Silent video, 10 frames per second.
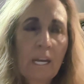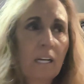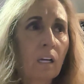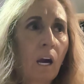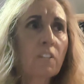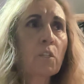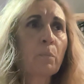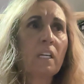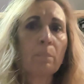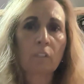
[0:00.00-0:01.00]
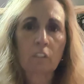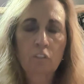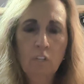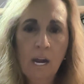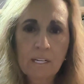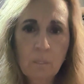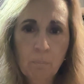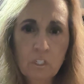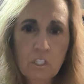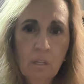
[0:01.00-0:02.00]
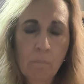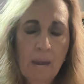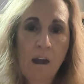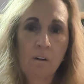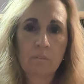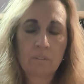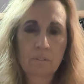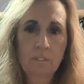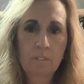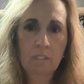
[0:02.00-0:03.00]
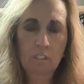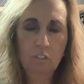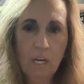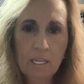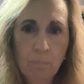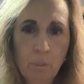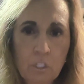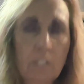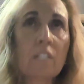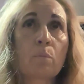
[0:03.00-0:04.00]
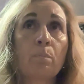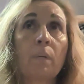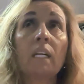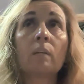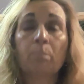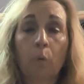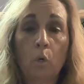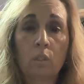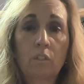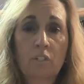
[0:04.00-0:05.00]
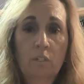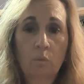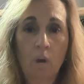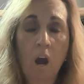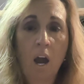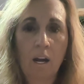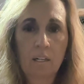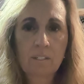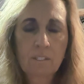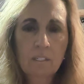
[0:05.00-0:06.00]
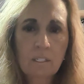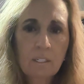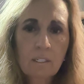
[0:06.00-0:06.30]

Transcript: And God's people are trying to push the mountains. They're trying to push these big boulders and rocks.